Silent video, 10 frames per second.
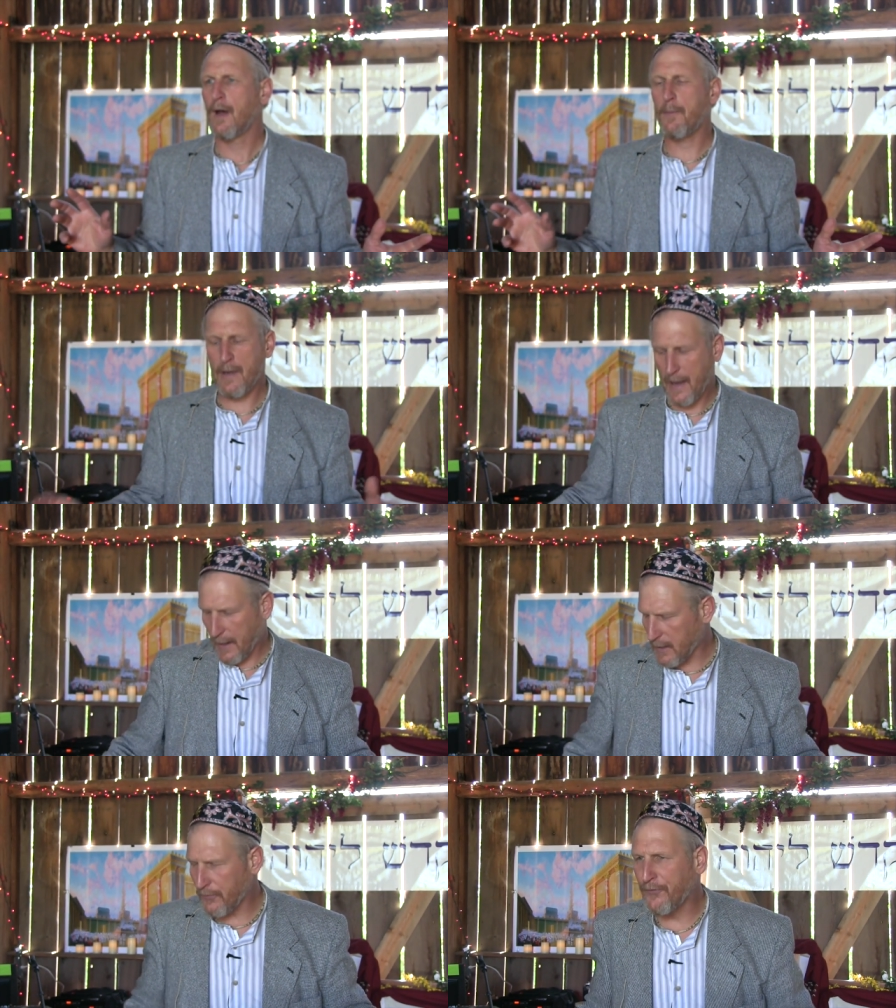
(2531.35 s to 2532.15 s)
I mean, I
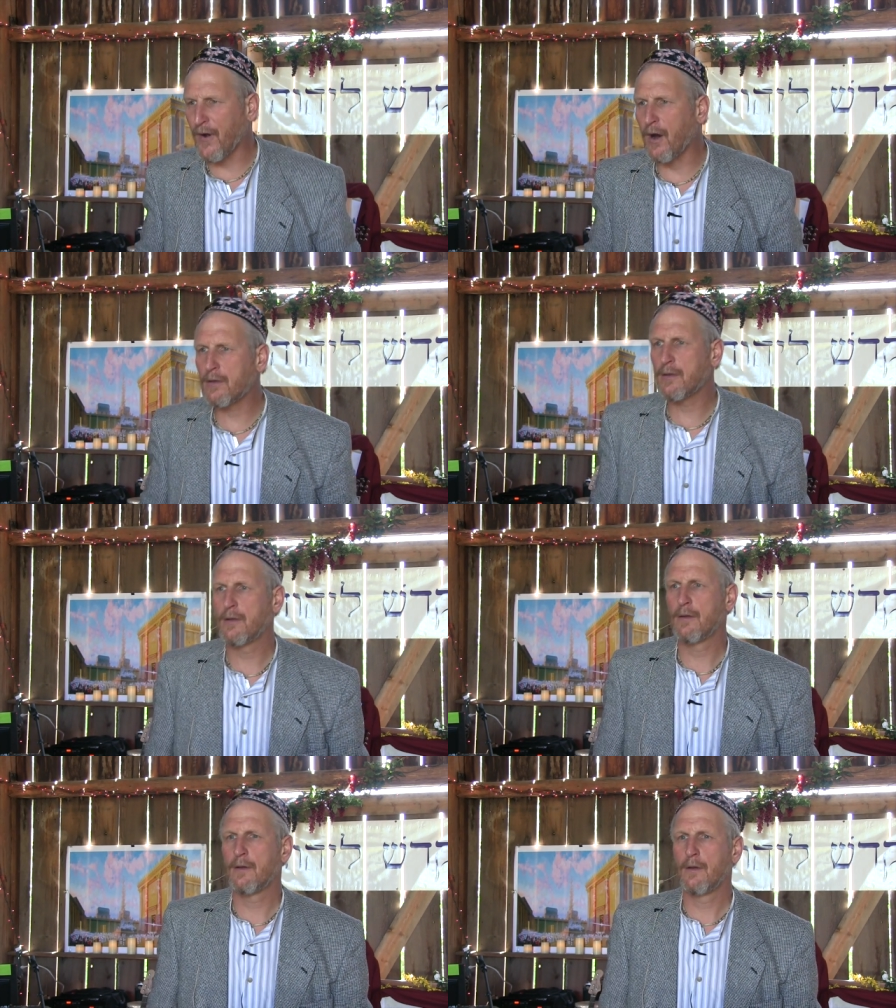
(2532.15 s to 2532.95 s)
got a
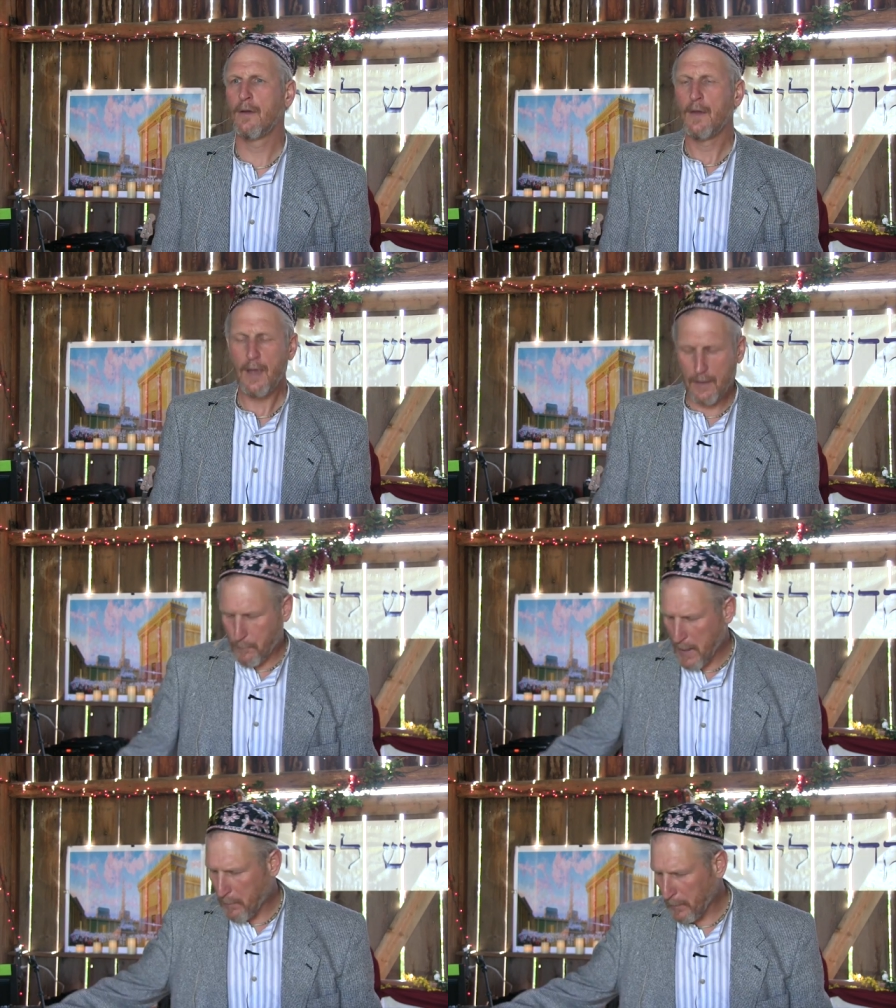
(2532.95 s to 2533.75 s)
phone,
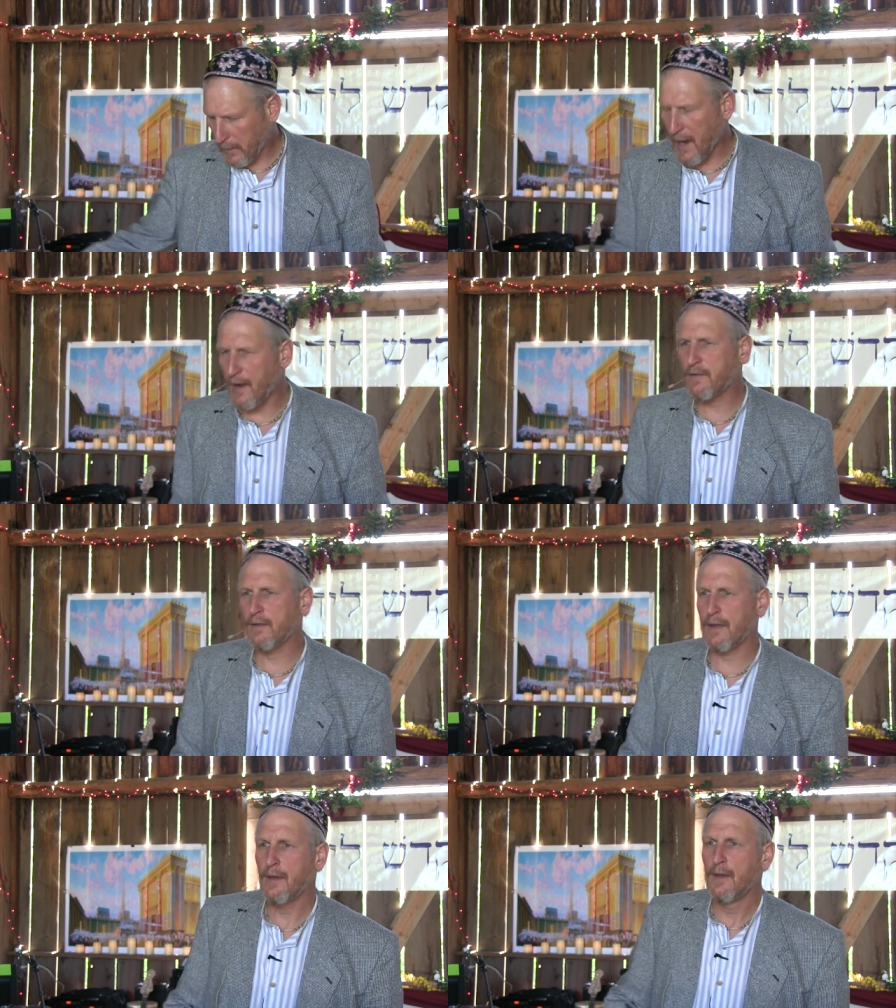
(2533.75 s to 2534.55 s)
and people are
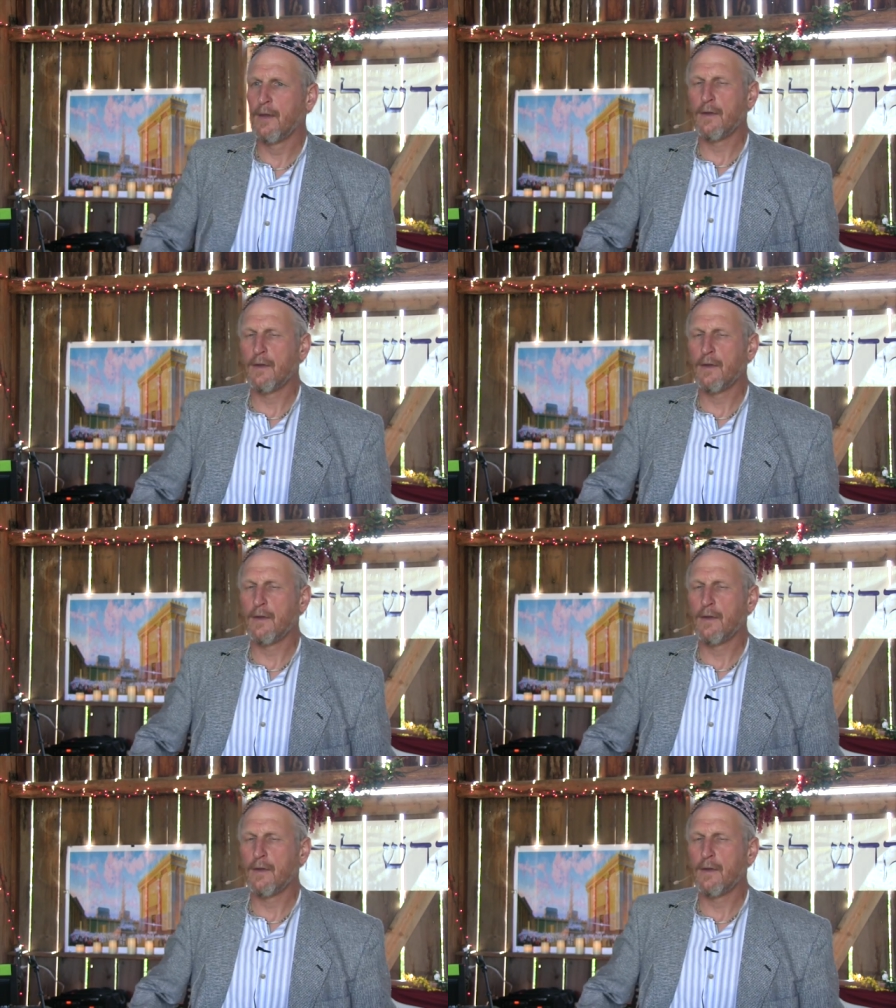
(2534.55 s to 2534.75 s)
constantly